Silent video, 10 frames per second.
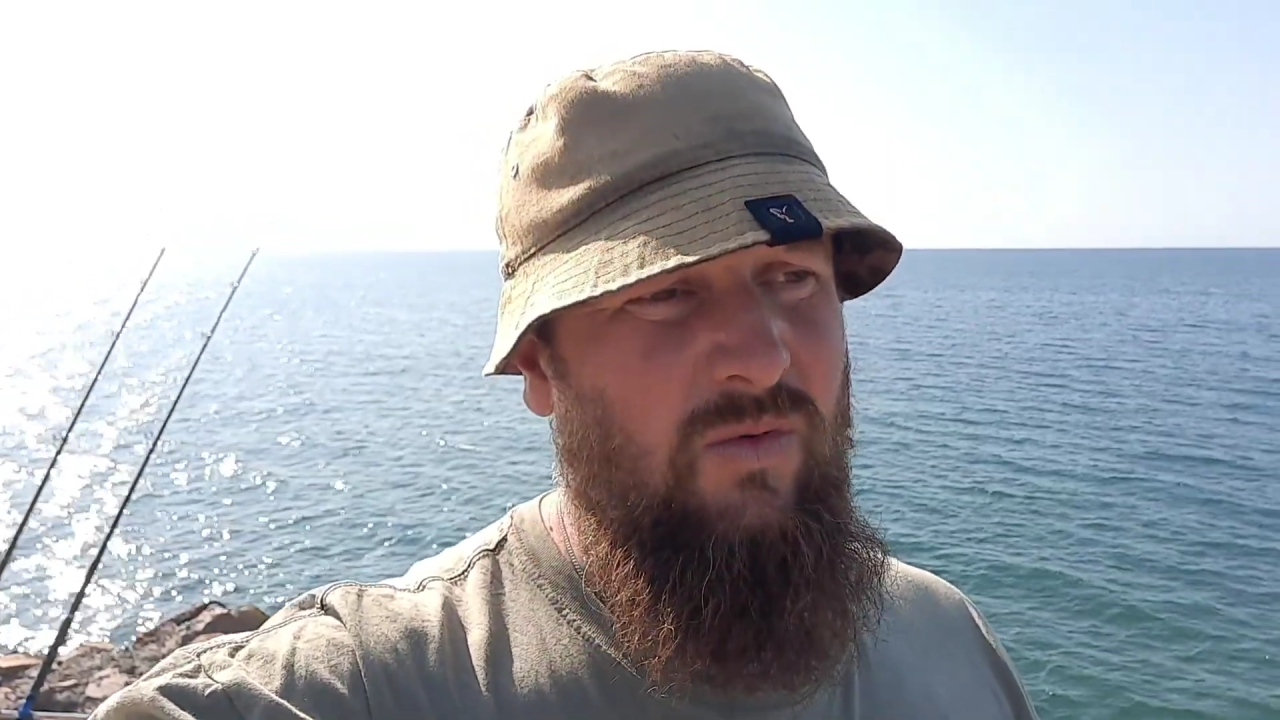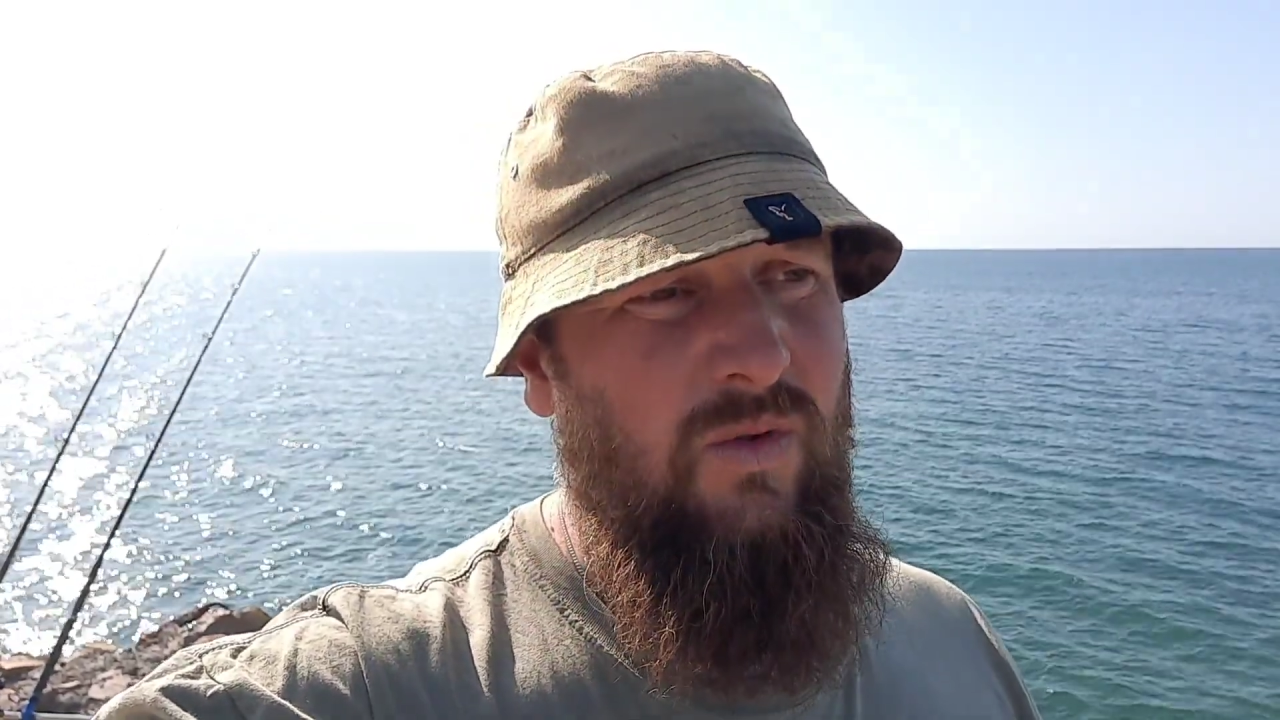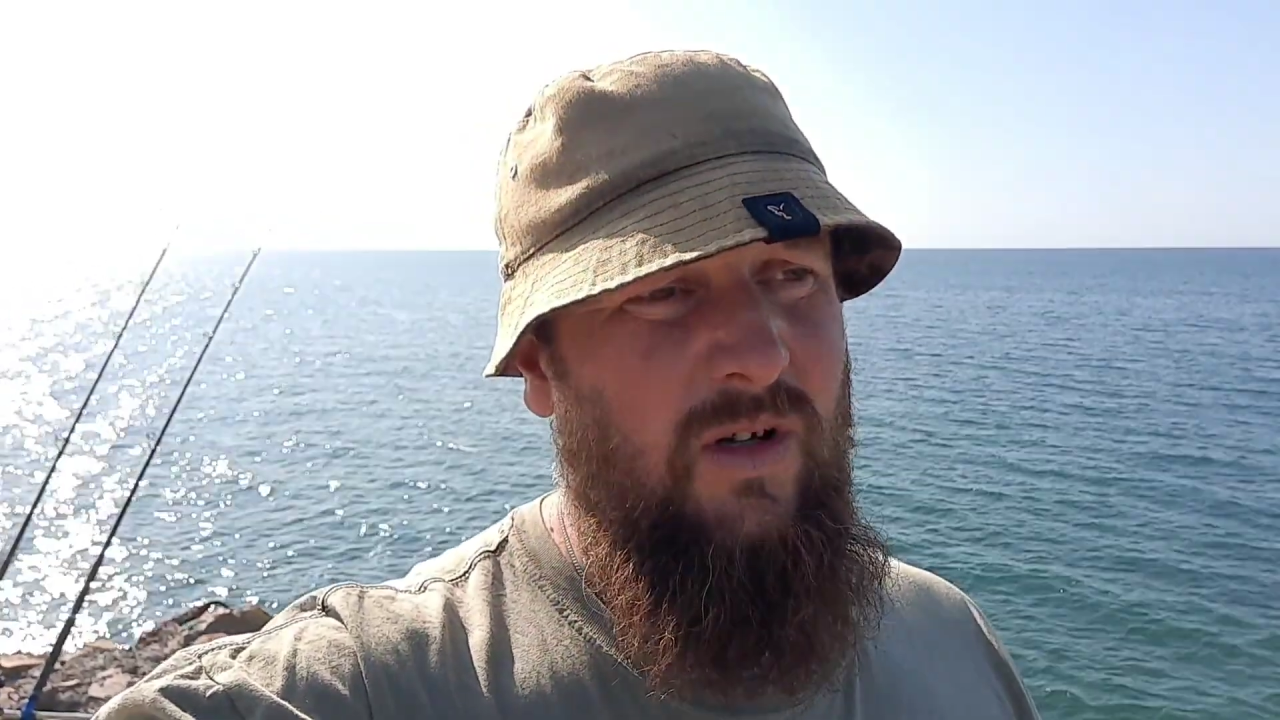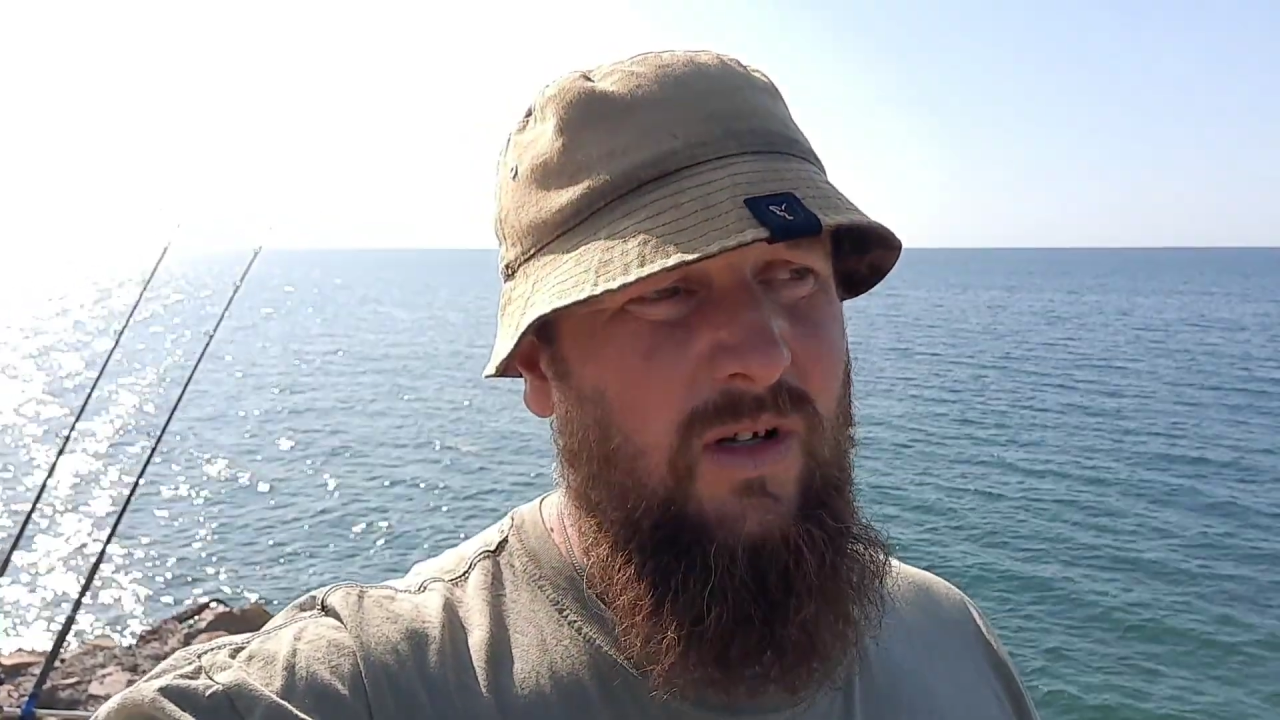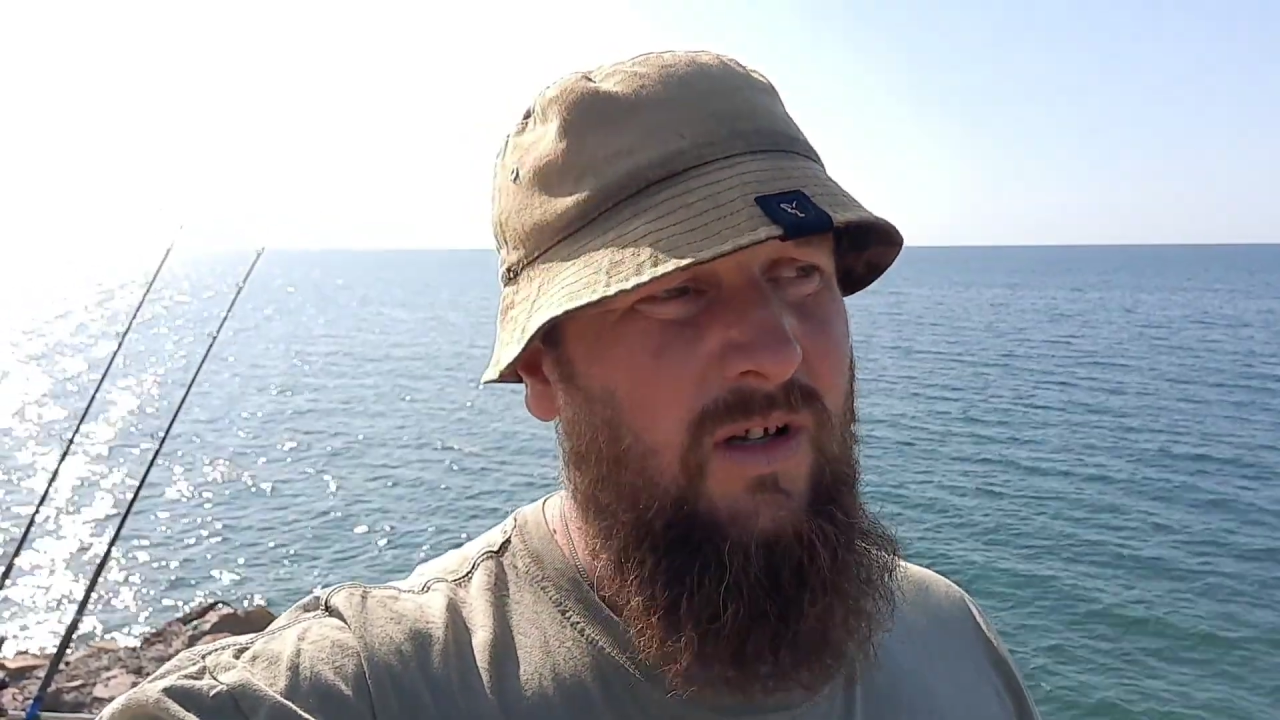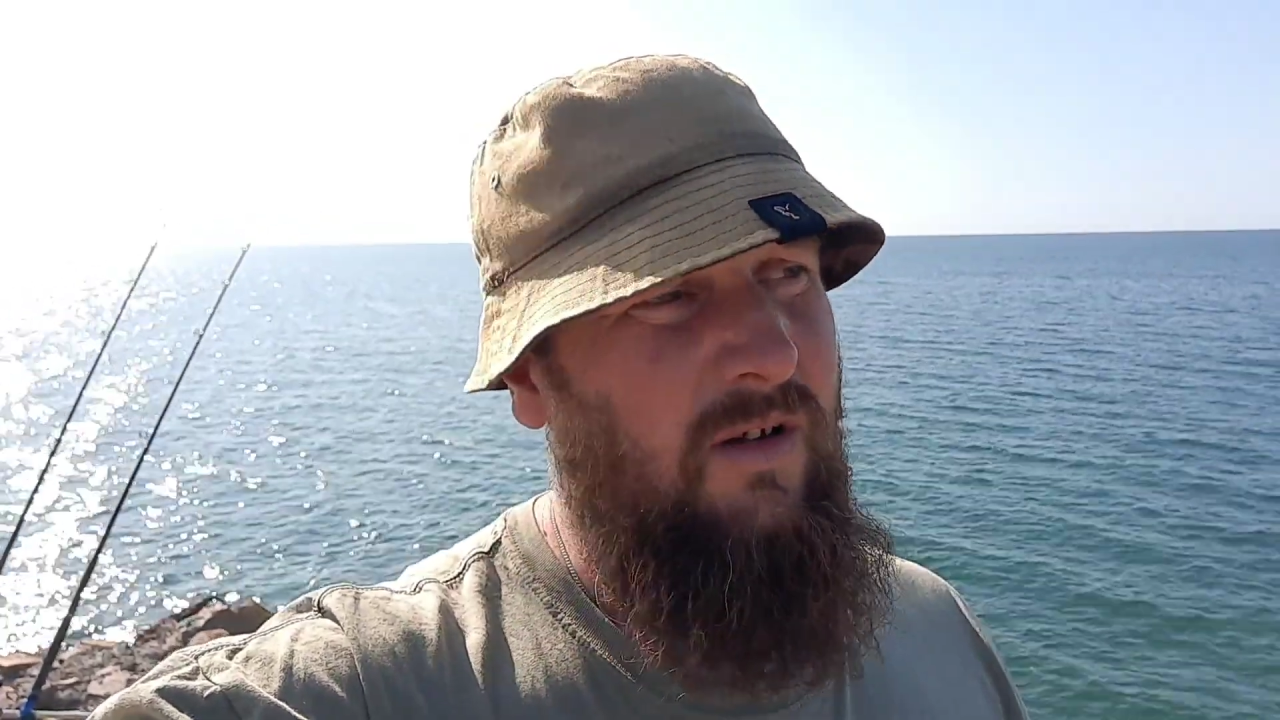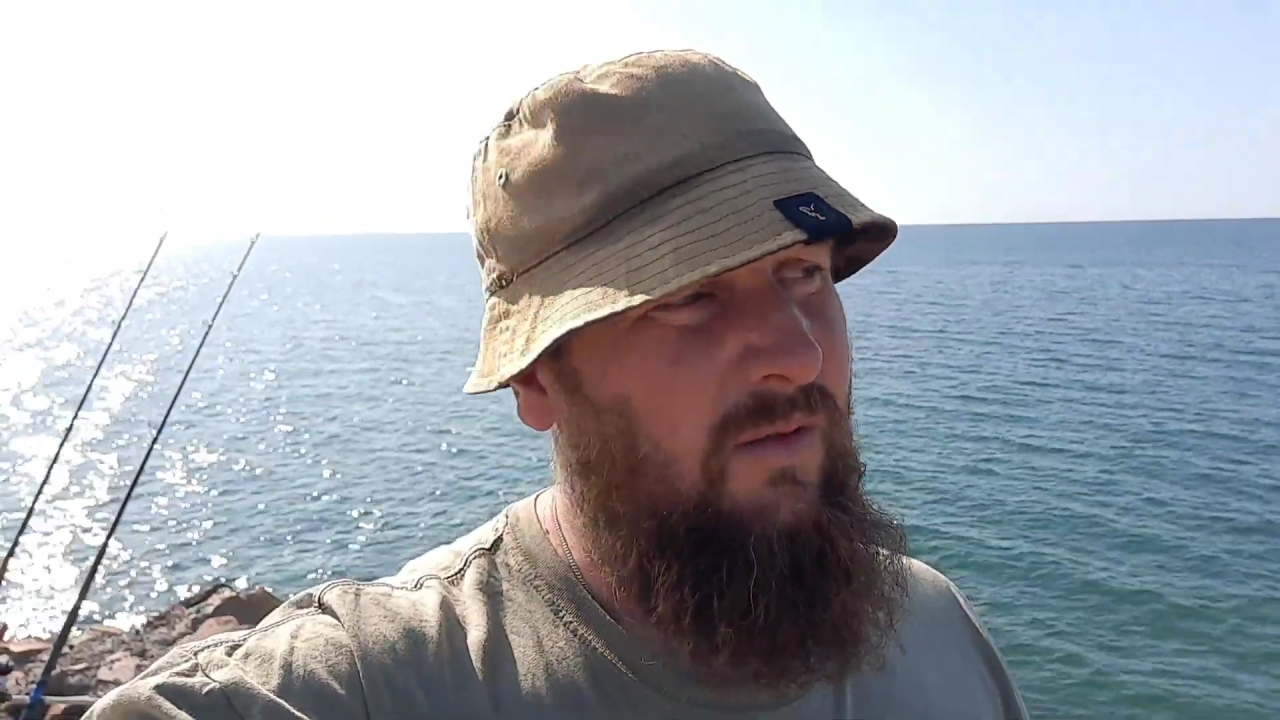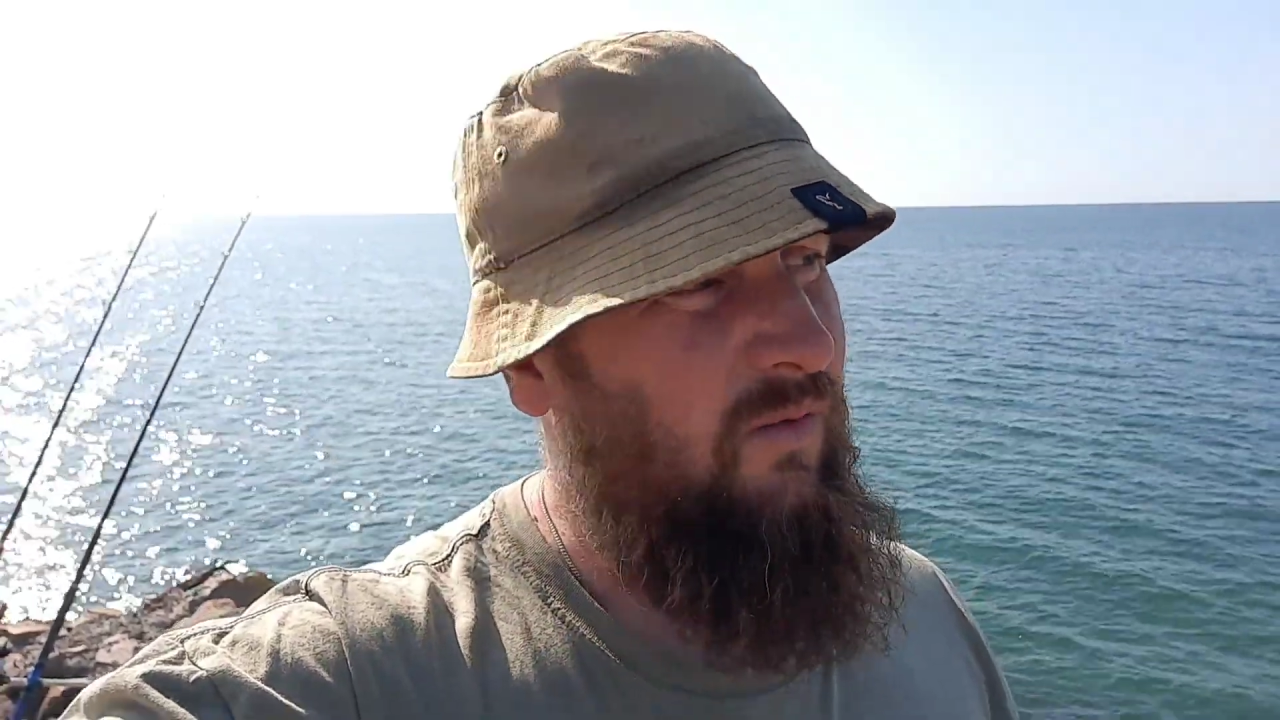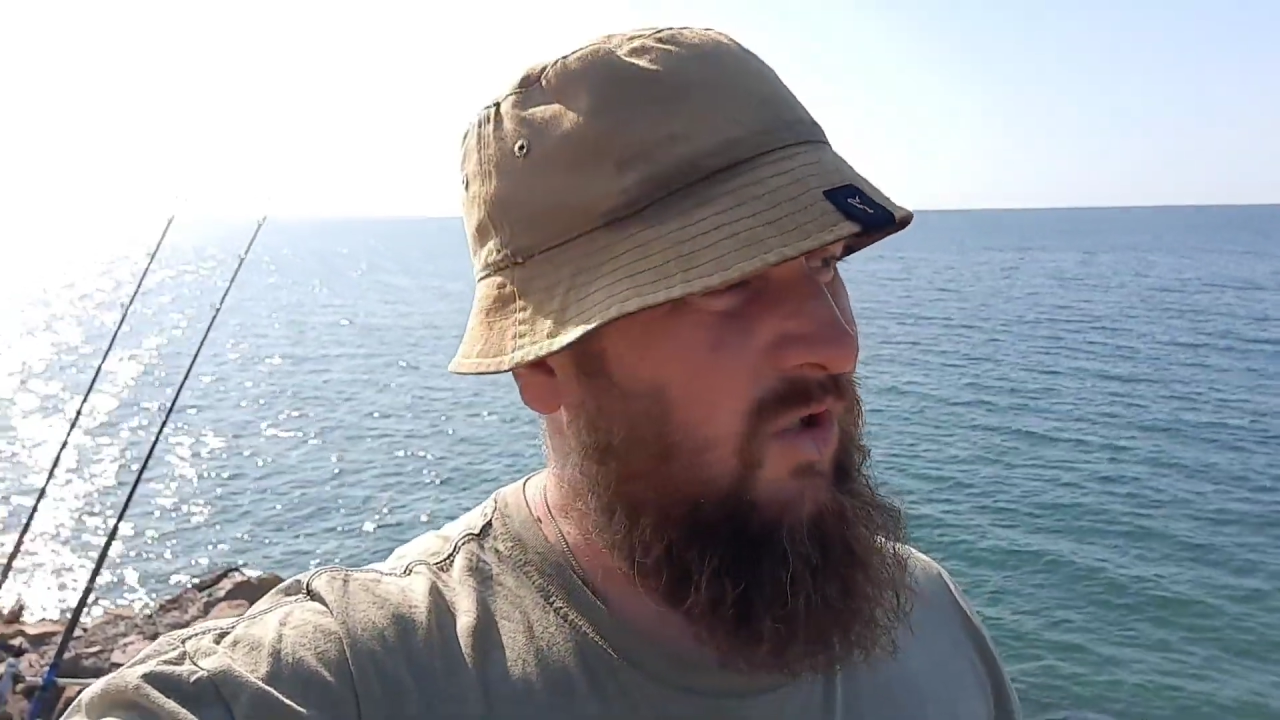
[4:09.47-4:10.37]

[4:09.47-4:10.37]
we'll